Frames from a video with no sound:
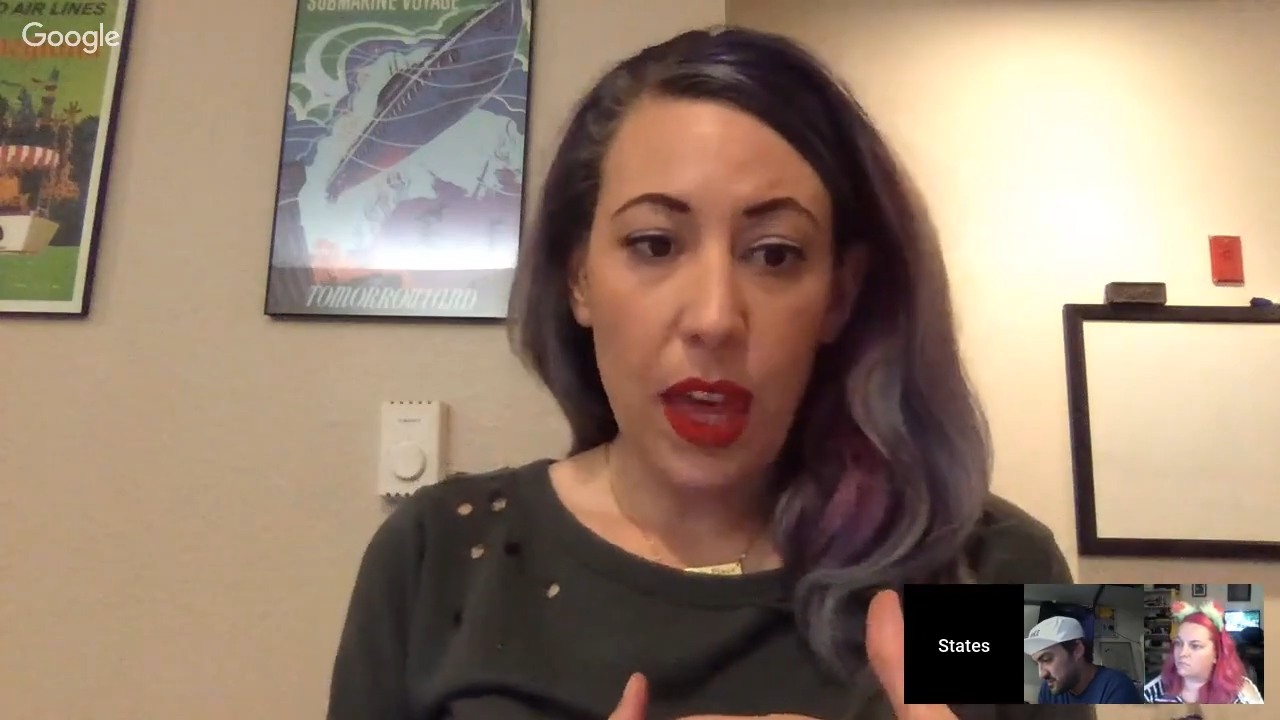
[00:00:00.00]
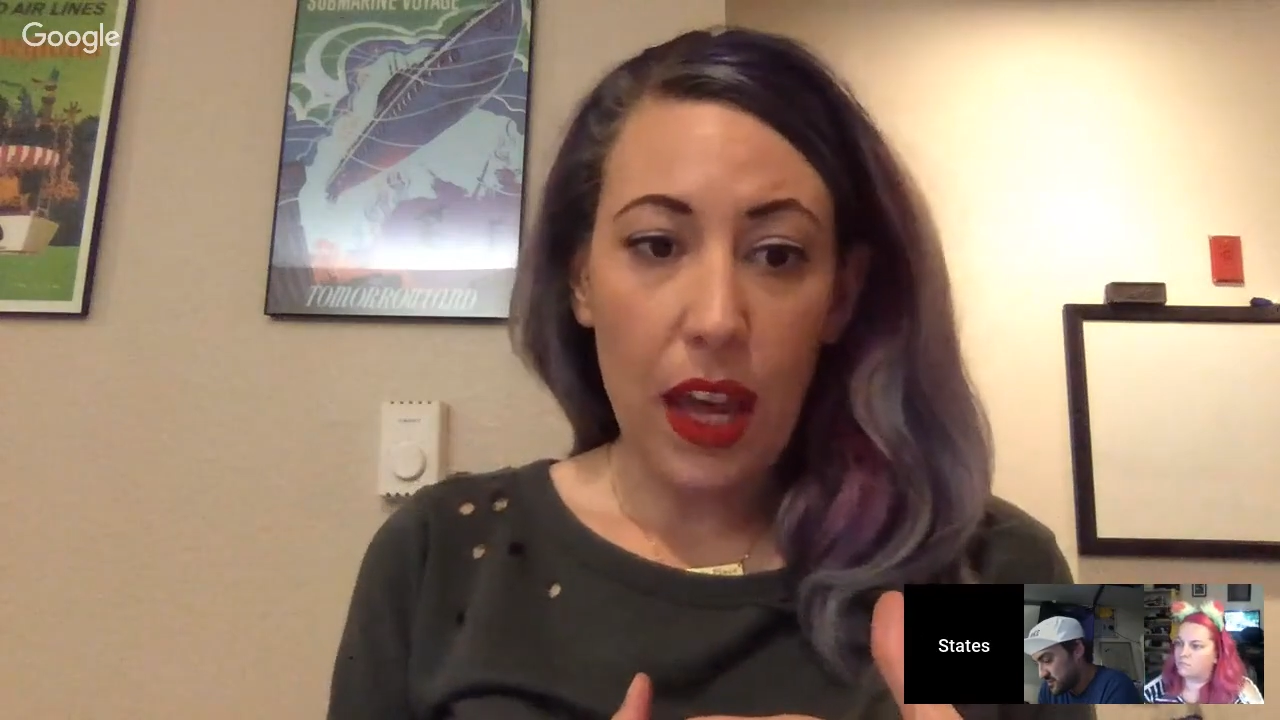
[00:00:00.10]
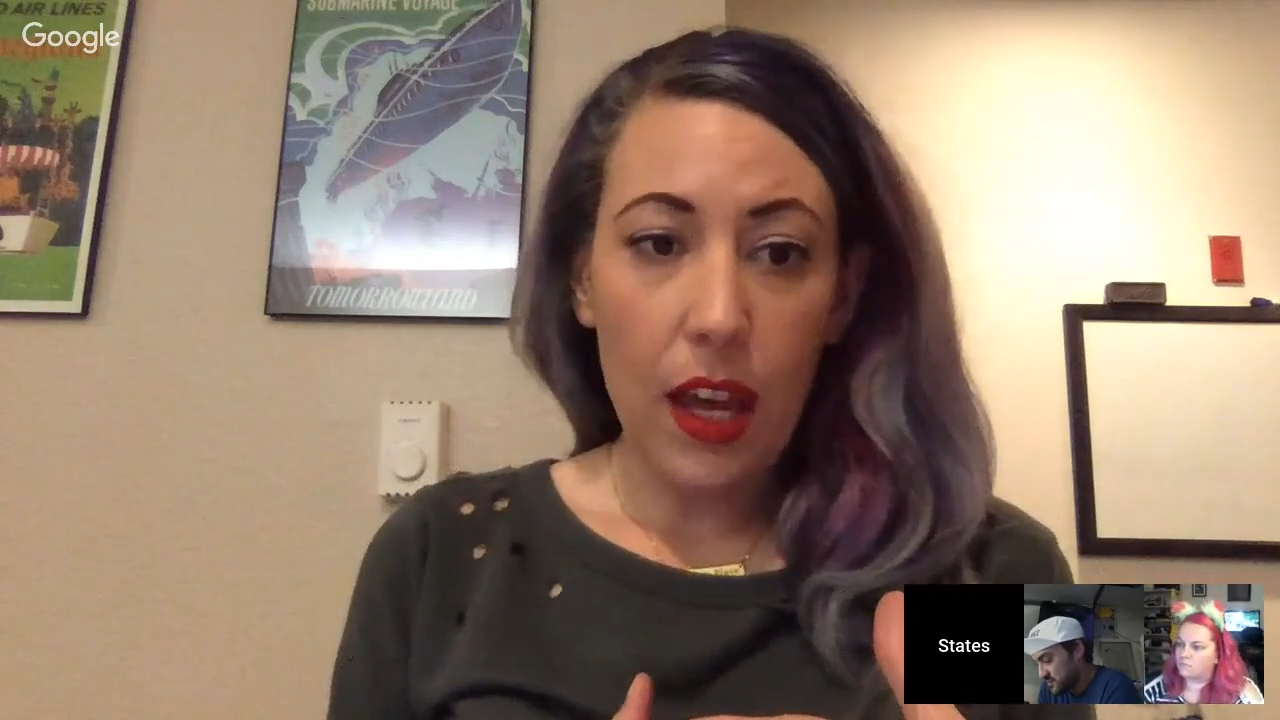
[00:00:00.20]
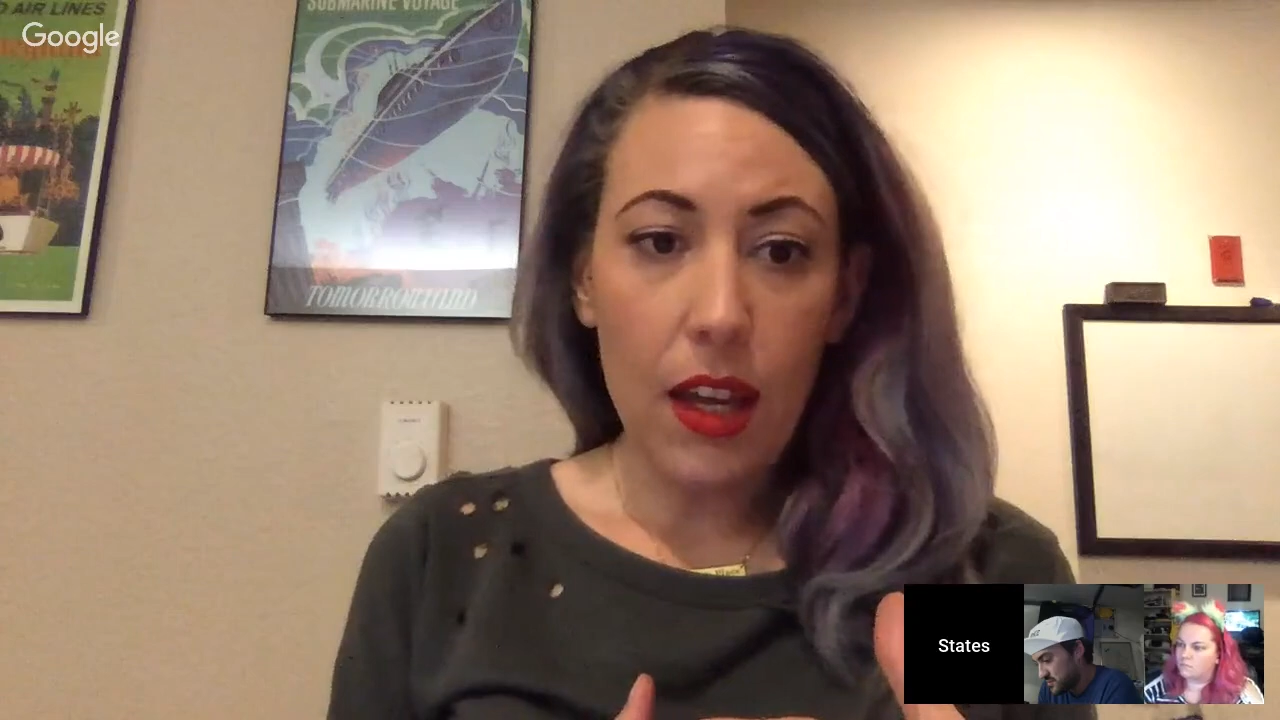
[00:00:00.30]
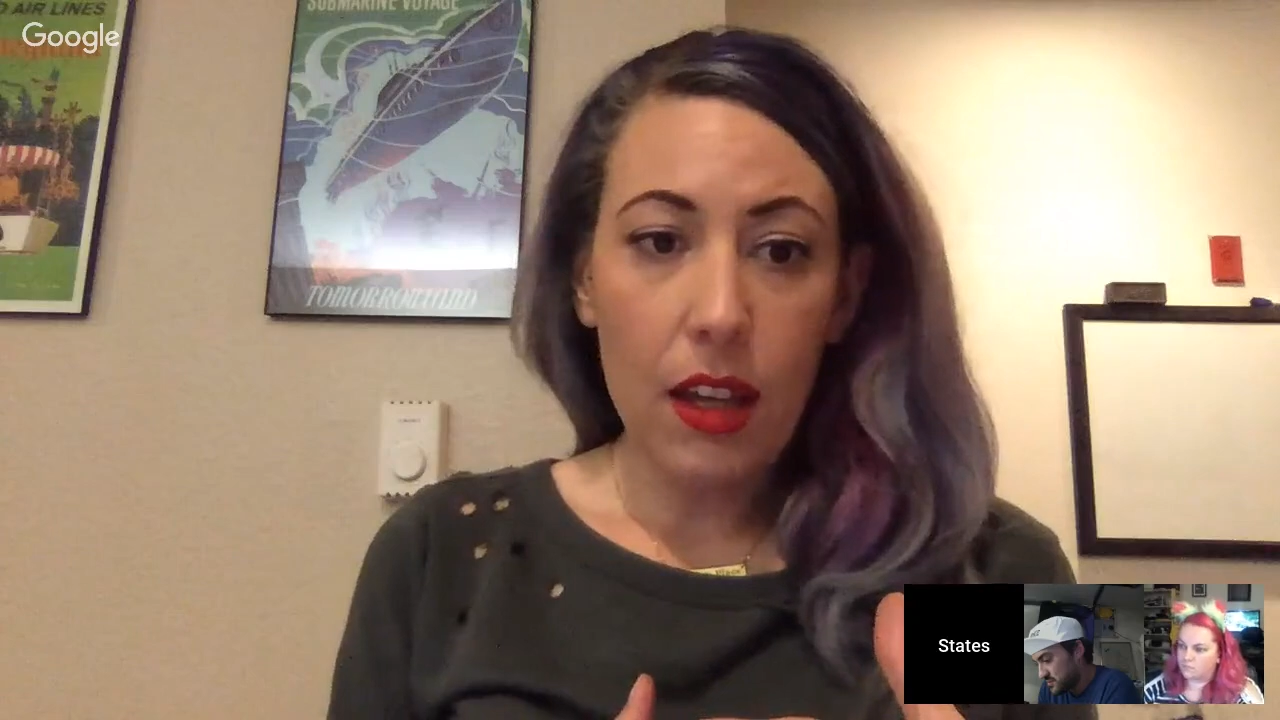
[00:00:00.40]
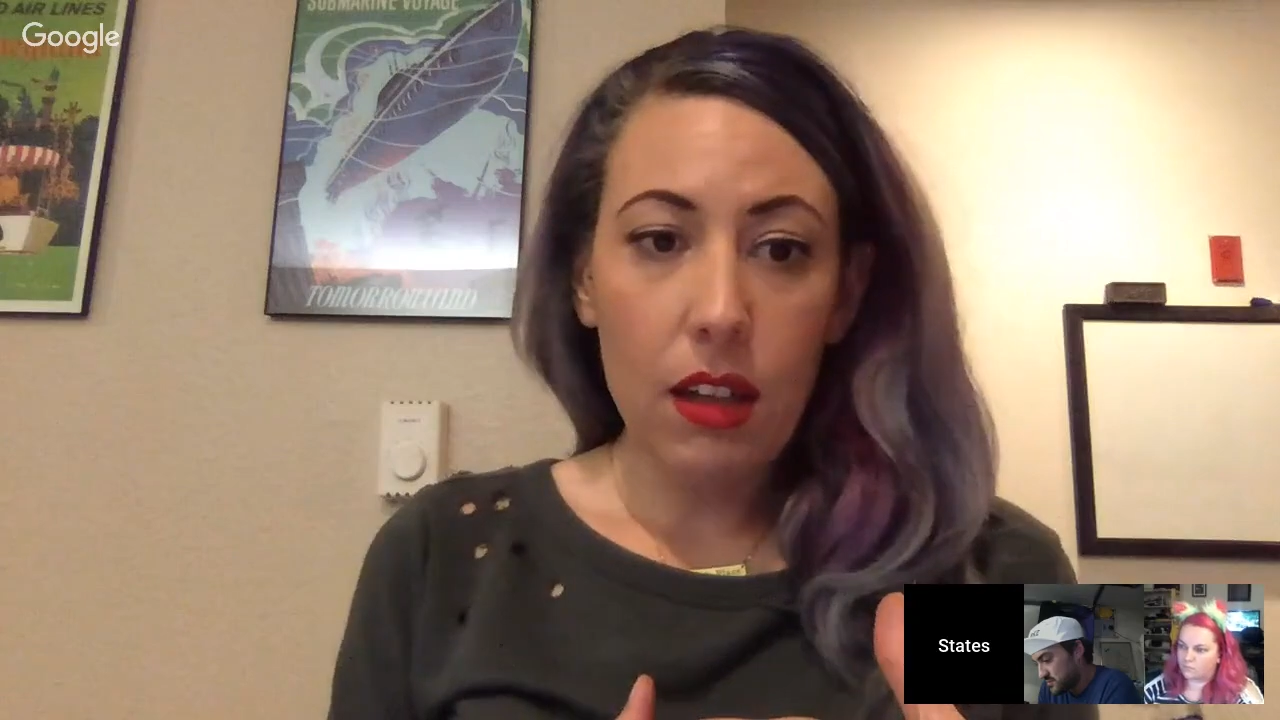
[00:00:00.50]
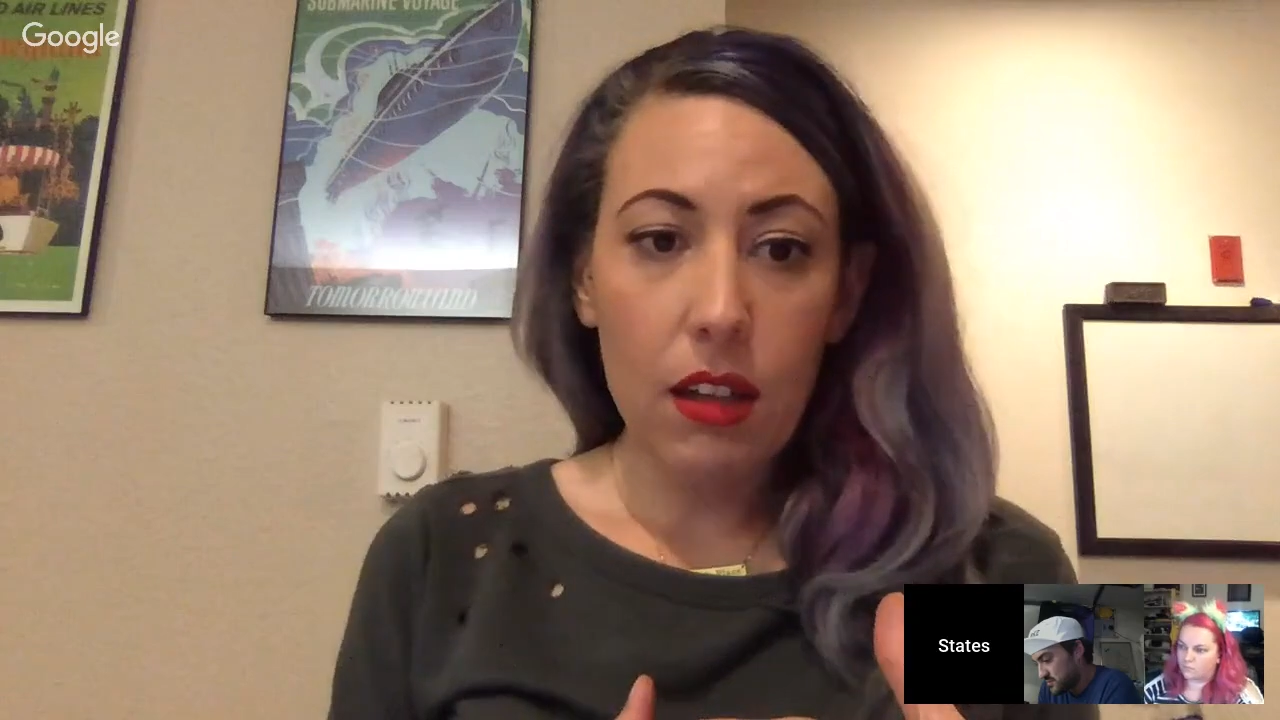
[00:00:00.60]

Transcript: that.